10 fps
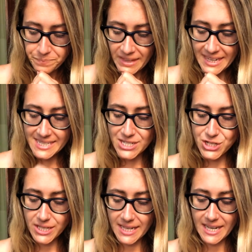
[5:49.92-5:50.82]
And
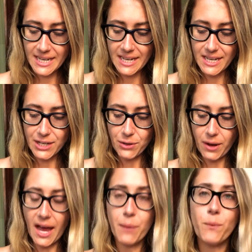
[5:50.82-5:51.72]
additionally,
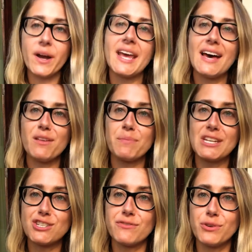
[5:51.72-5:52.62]
I want to help
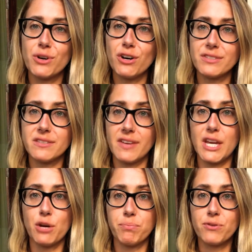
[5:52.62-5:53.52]
each of you
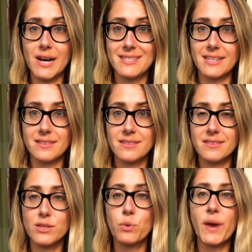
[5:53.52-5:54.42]
cultivate your presence,
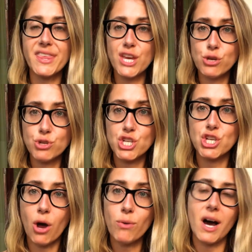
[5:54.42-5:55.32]
the way that you
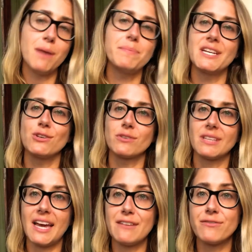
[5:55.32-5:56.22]
show up in your
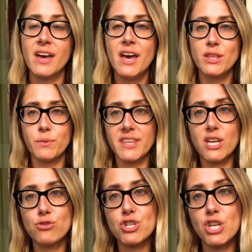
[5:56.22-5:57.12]
life, the way that
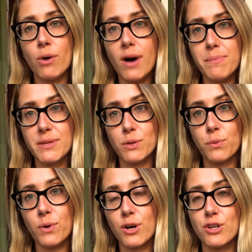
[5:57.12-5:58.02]
you show up in the
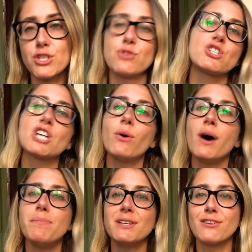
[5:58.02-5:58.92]
world, you show
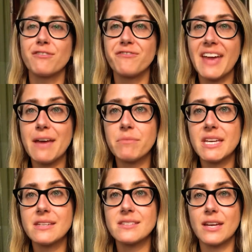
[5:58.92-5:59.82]
up in your
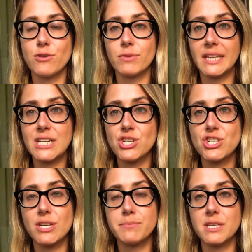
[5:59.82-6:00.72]
families and your
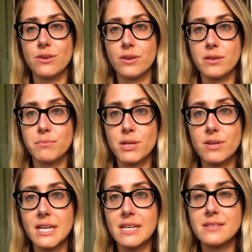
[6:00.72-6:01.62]
relationships and your
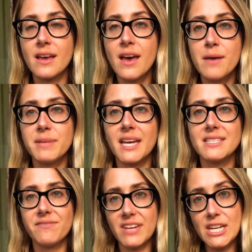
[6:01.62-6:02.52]
communities, because
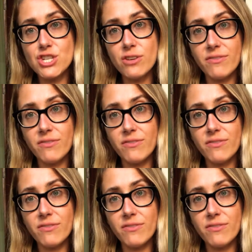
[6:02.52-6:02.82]
if each of